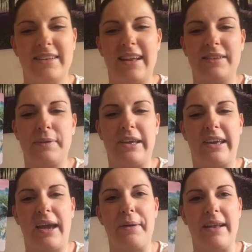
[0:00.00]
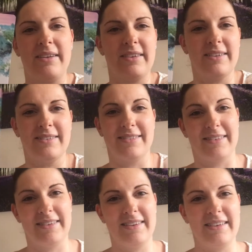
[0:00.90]
so that's where you're going.
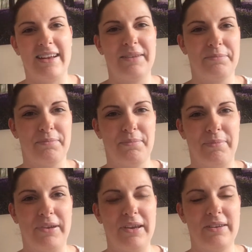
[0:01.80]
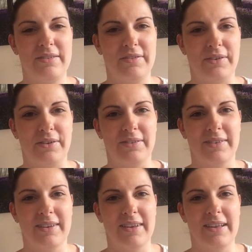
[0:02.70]
Doesn't that look beautiful?
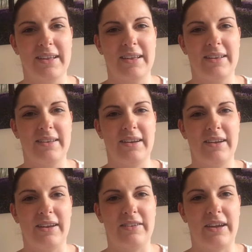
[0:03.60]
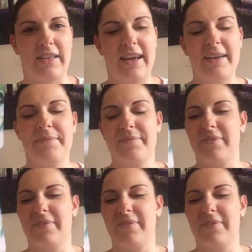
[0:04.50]
I'd like to go there.